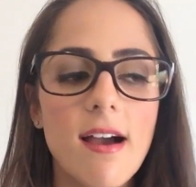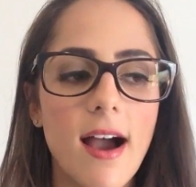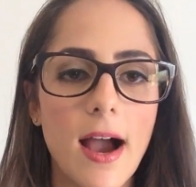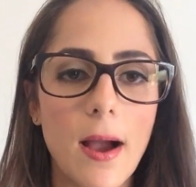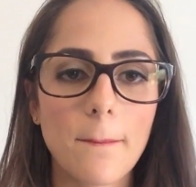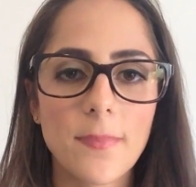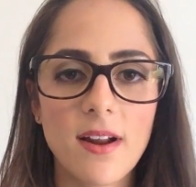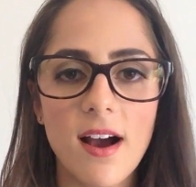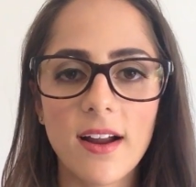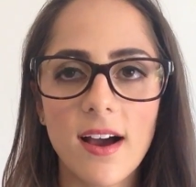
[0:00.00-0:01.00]

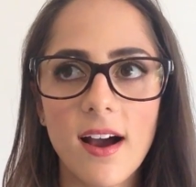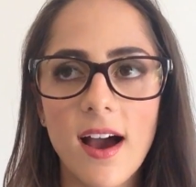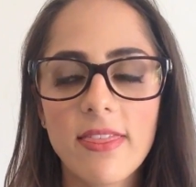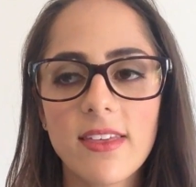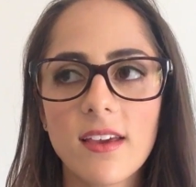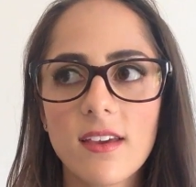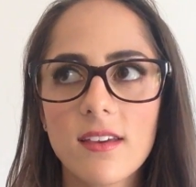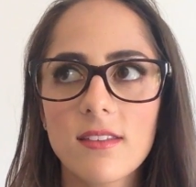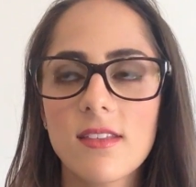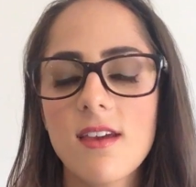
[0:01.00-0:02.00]
banana. I think
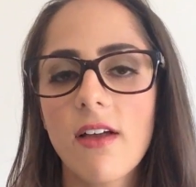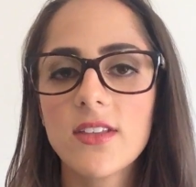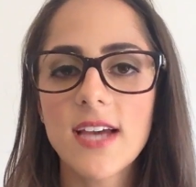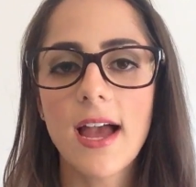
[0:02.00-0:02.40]
the other day